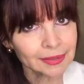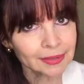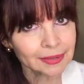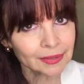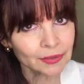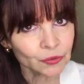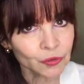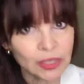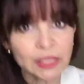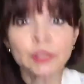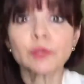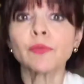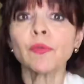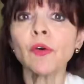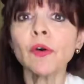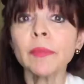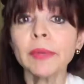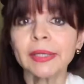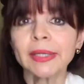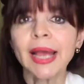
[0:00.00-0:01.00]

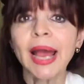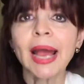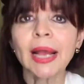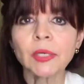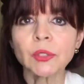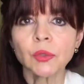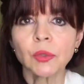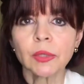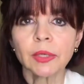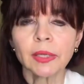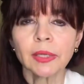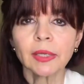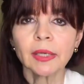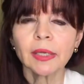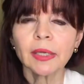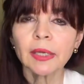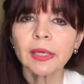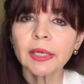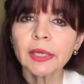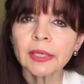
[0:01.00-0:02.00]
transform it actually
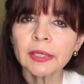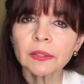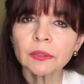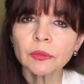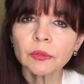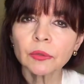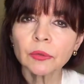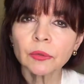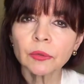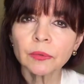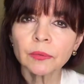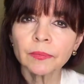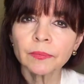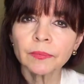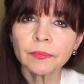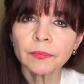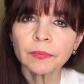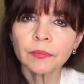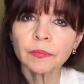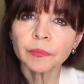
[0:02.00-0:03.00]
into
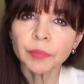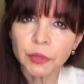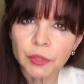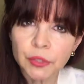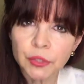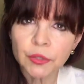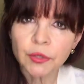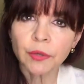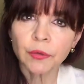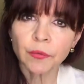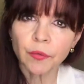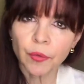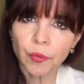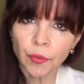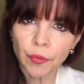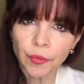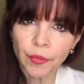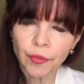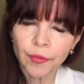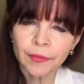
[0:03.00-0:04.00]
personal
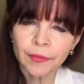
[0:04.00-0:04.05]
growth.